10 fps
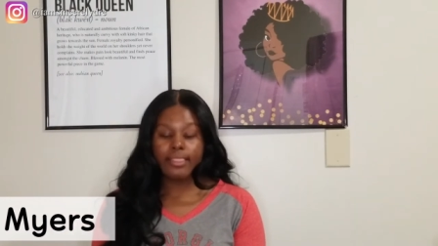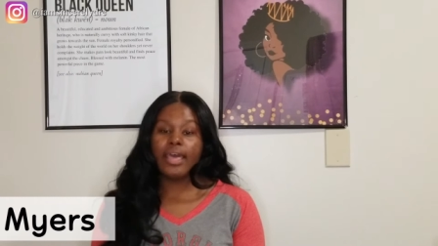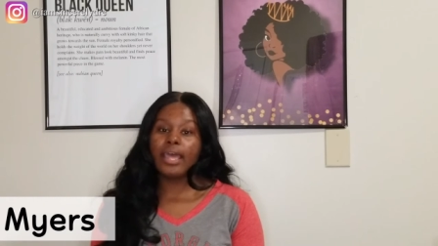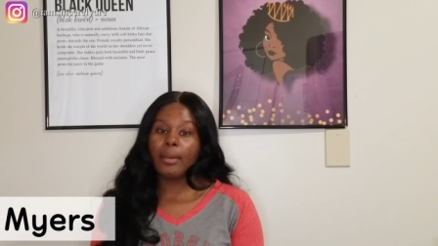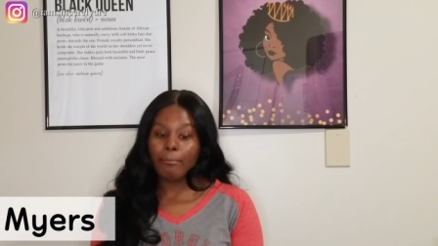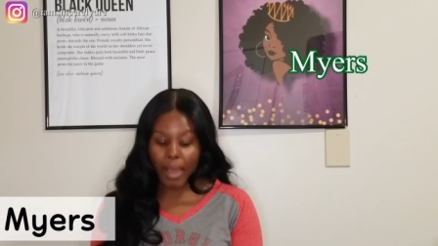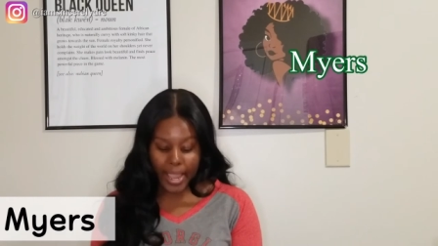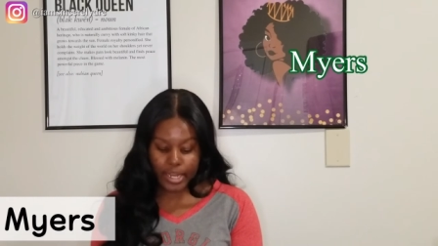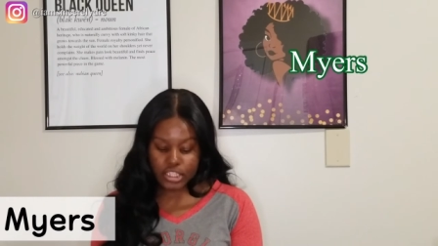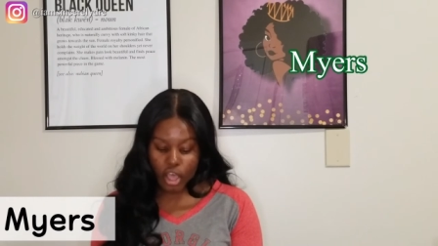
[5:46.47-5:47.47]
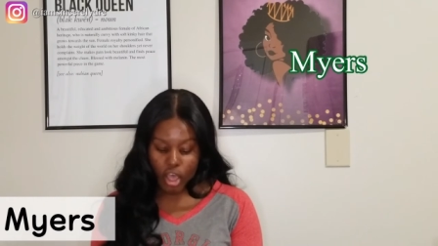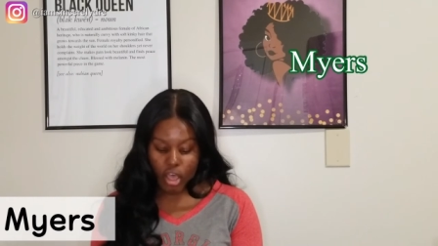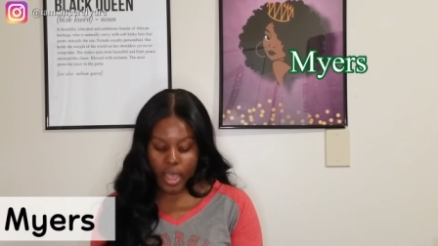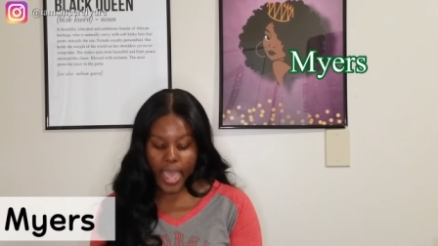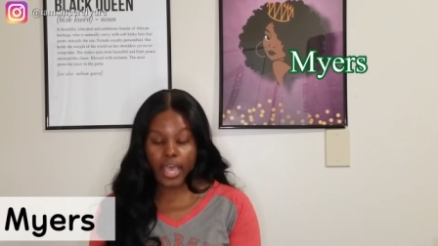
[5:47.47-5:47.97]
Then Myers
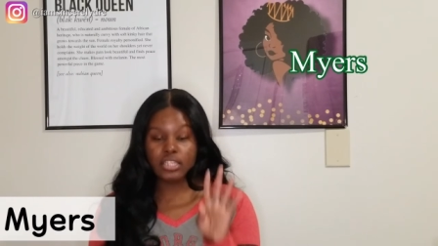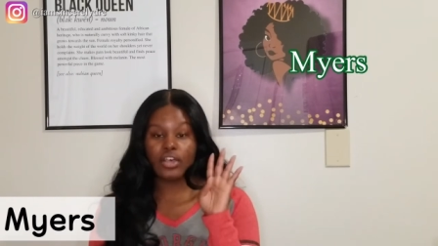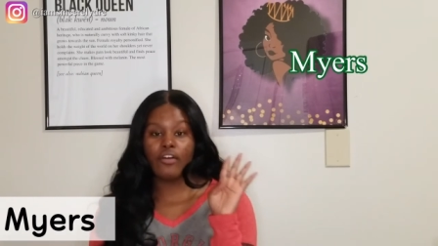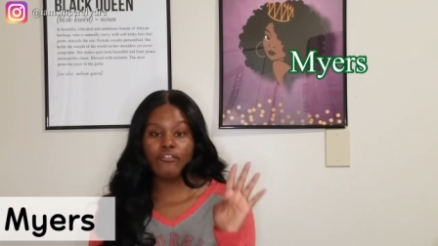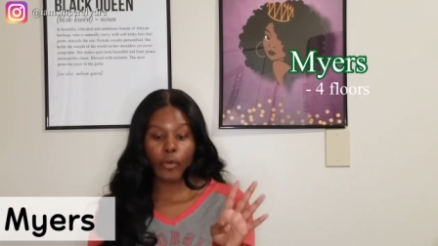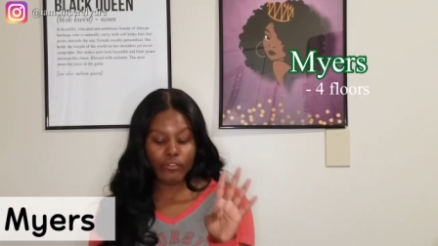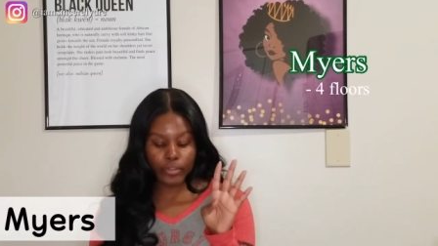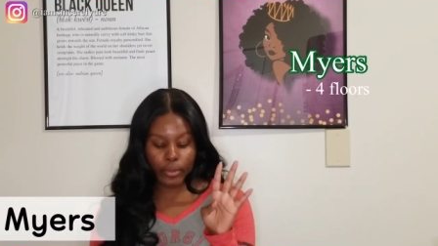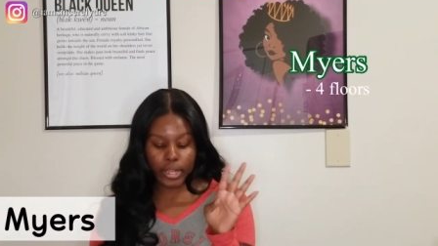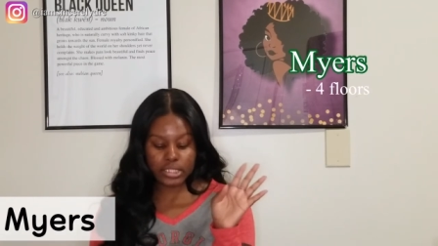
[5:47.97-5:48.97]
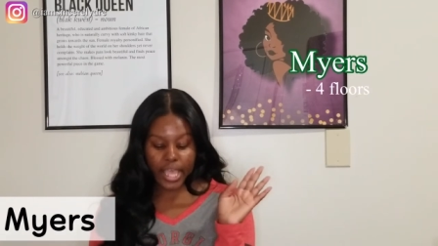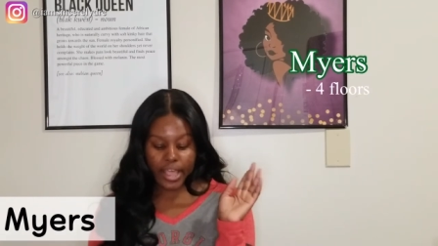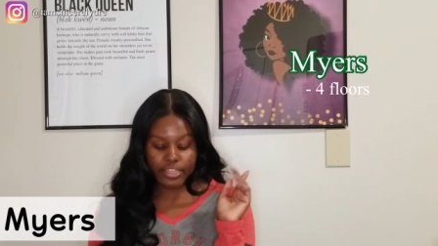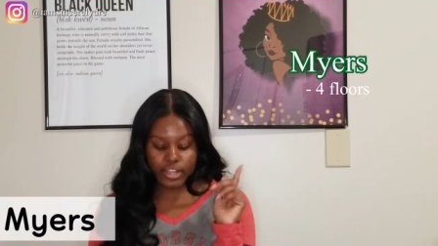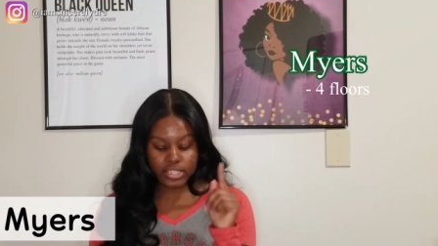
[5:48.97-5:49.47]
Hall has four floors.
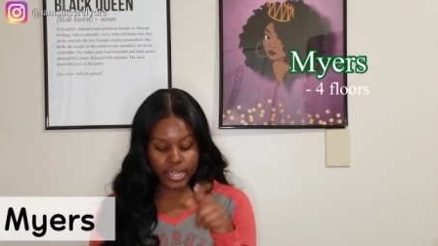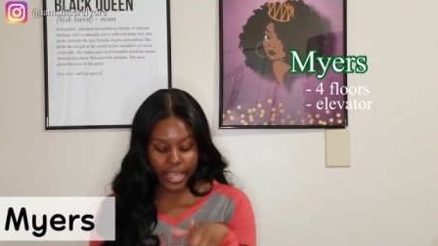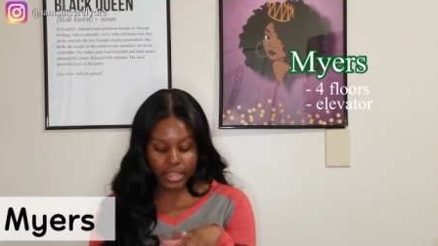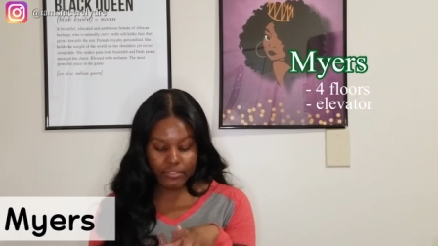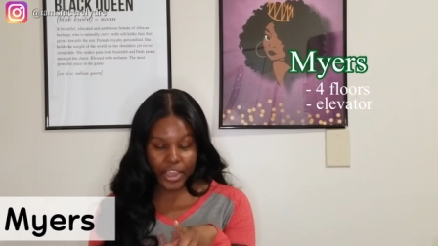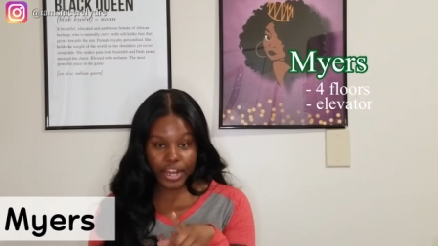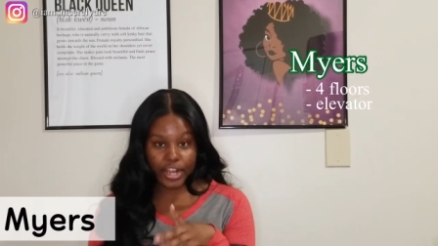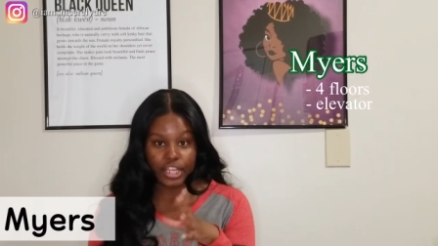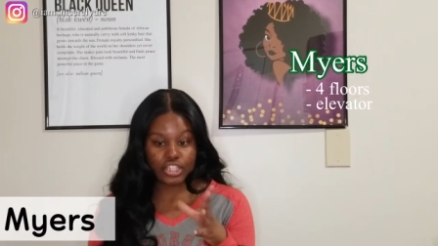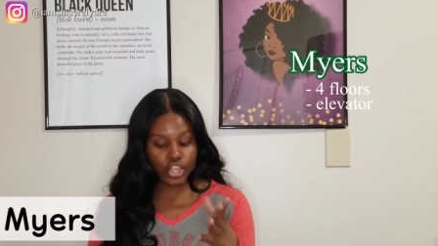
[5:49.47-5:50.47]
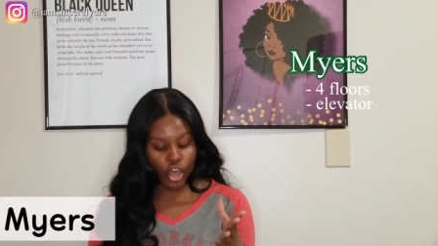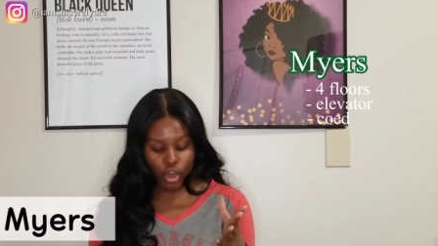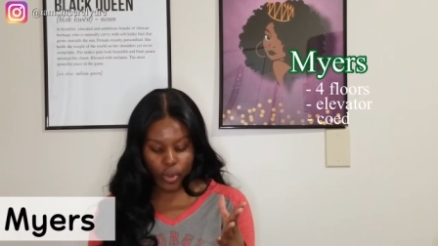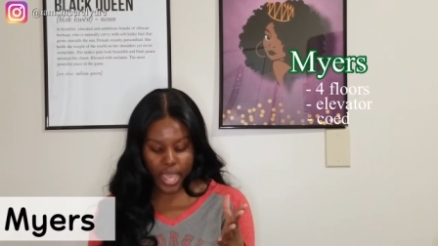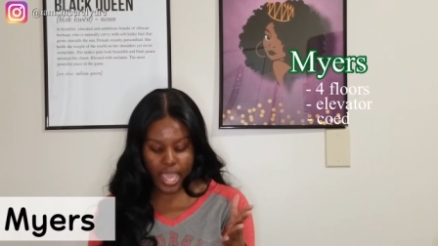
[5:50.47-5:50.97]
There's an elevator. It's
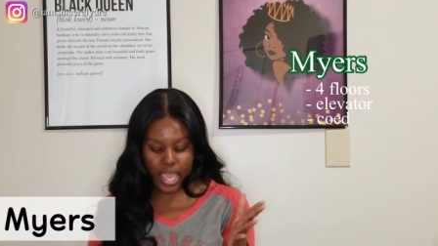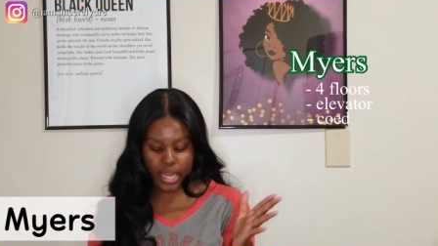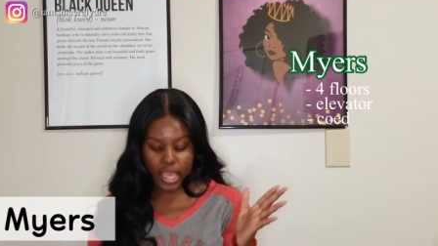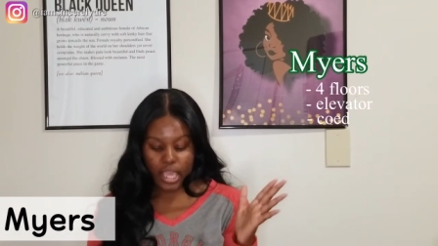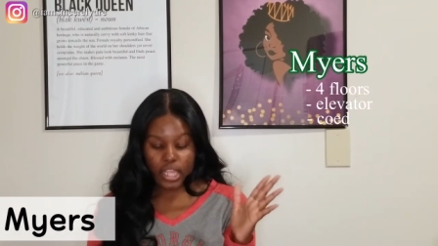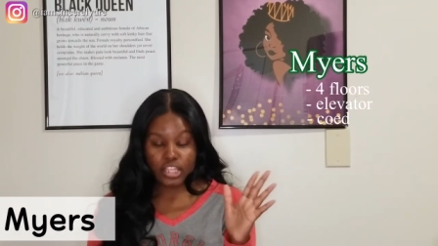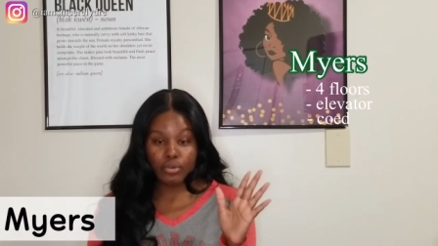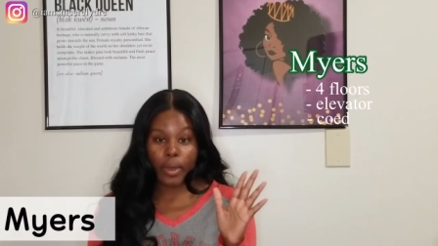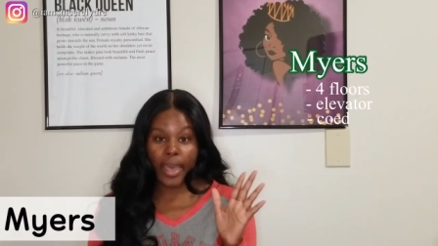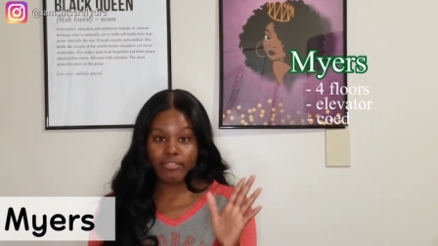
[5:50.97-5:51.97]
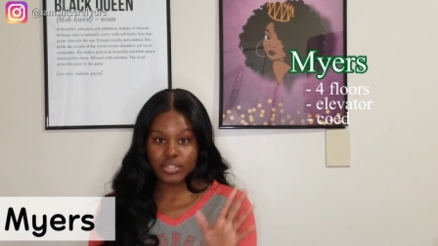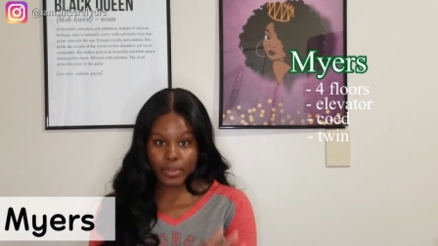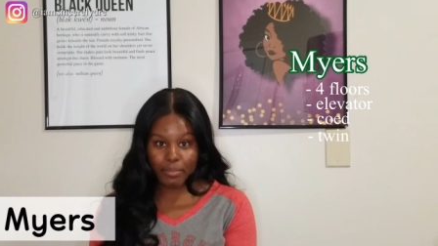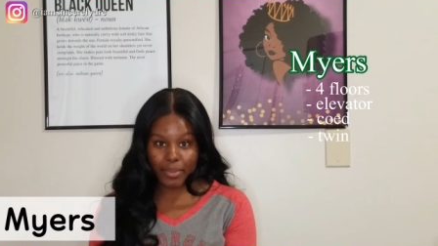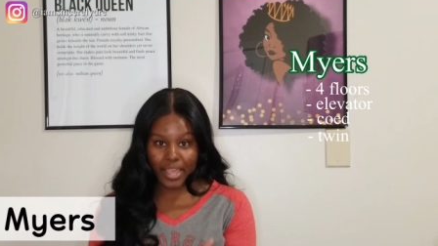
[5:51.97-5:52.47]
co-ed. You will have
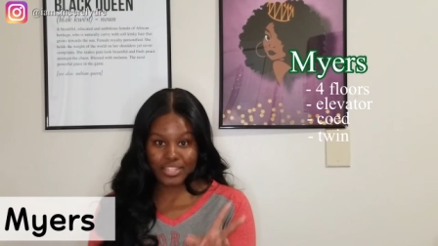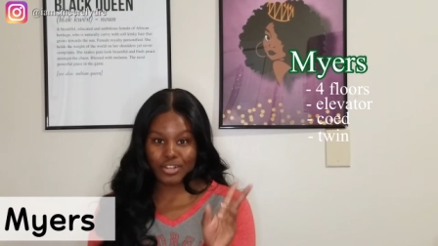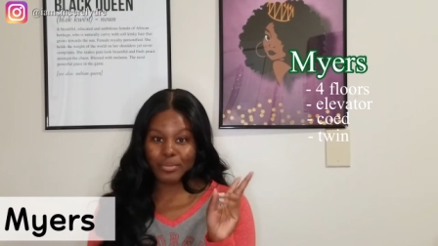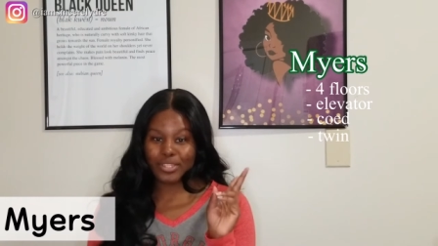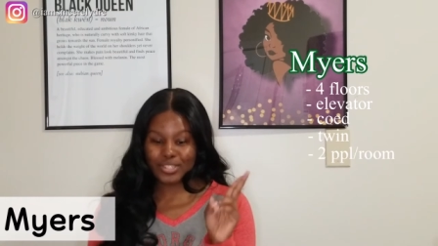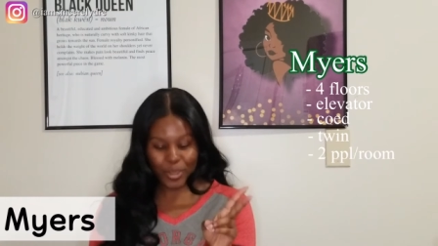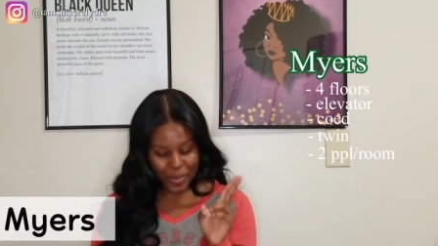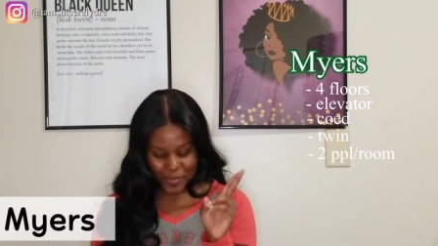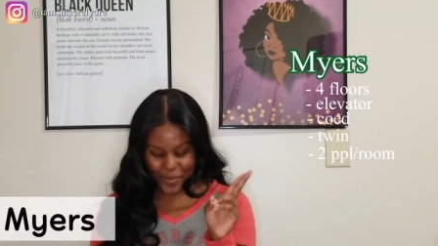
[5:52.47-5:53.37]
twin beds. There'll be two people